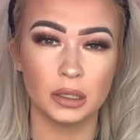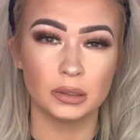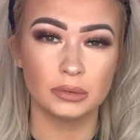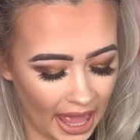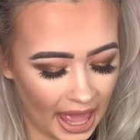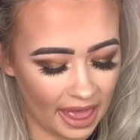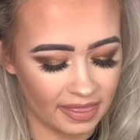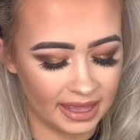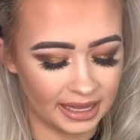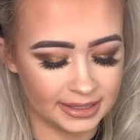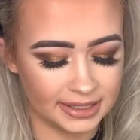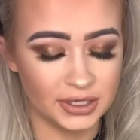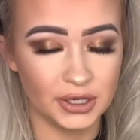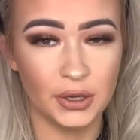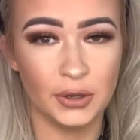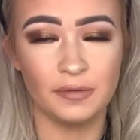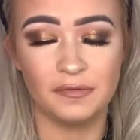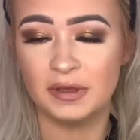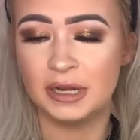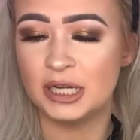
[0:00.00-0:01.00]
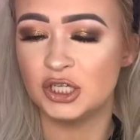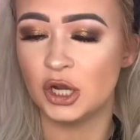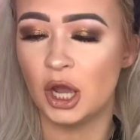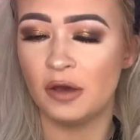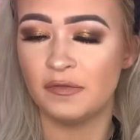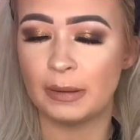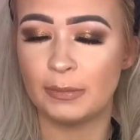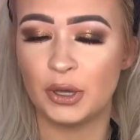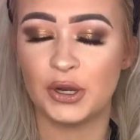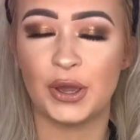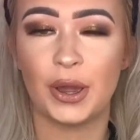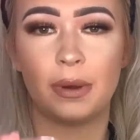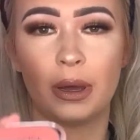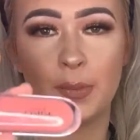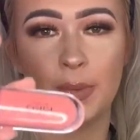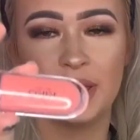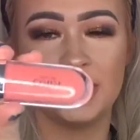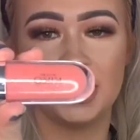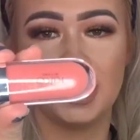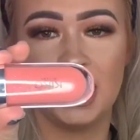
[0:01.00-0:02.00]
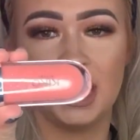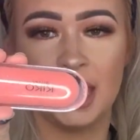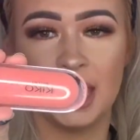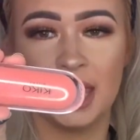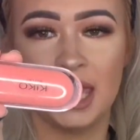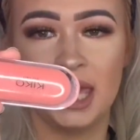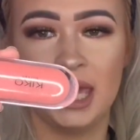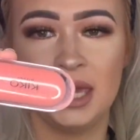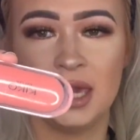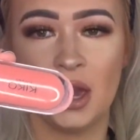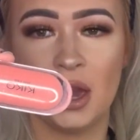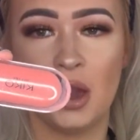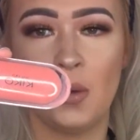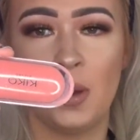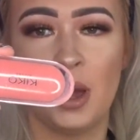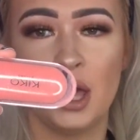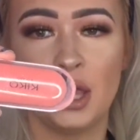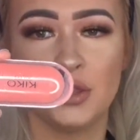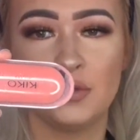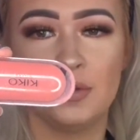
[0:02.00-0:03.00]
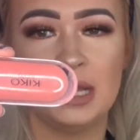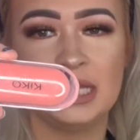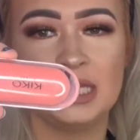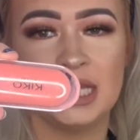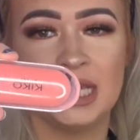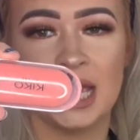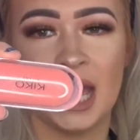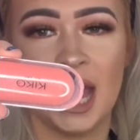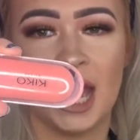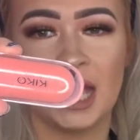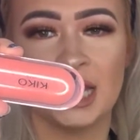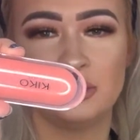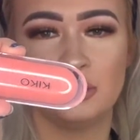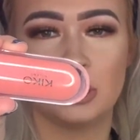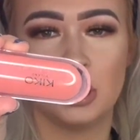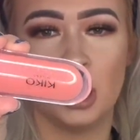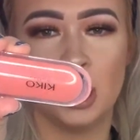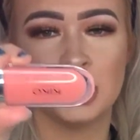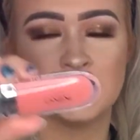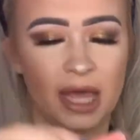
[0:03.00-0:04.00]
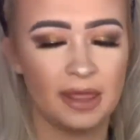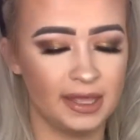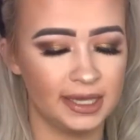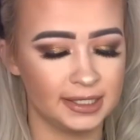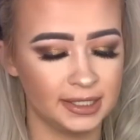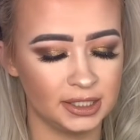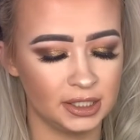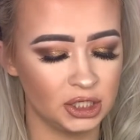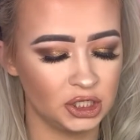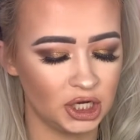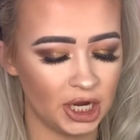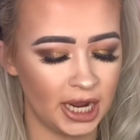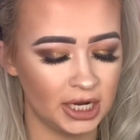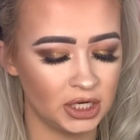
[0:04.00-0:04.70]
And then to finish off, I'm going to go in with the Kiko 3D Hydro Gloss, and this is in the shade